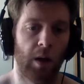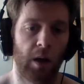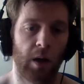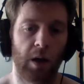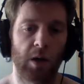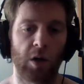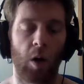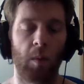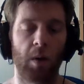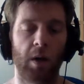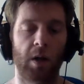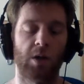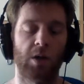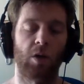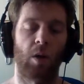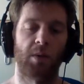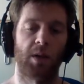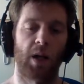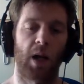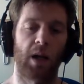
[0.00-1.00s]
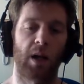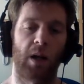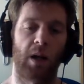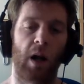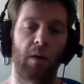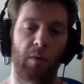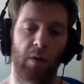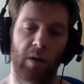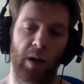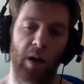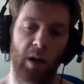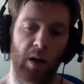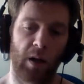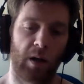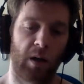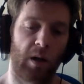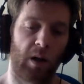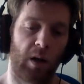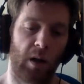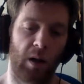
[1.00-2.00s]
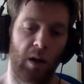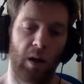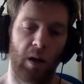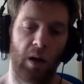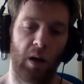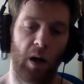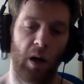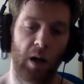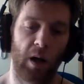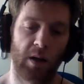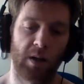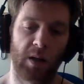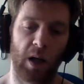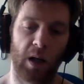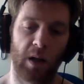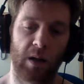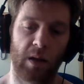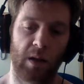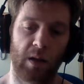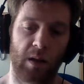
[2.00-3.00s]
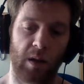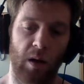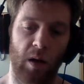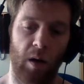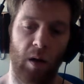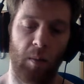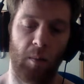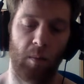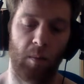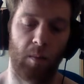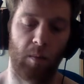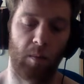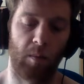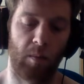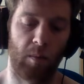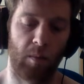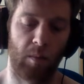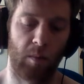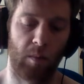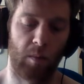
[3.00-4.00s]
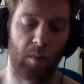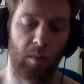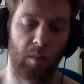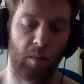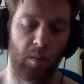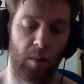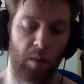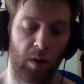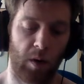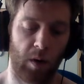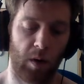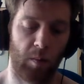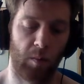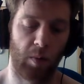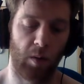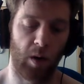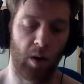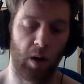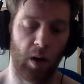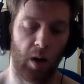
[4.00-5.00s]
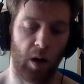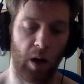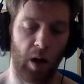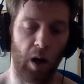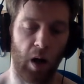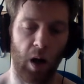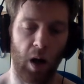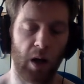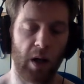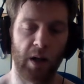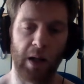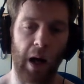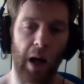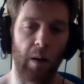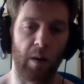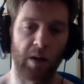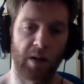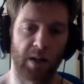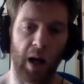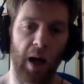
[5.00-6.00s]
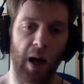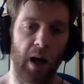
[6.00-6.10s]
He told me to stop taking everything, and I said, but I highly doubt it's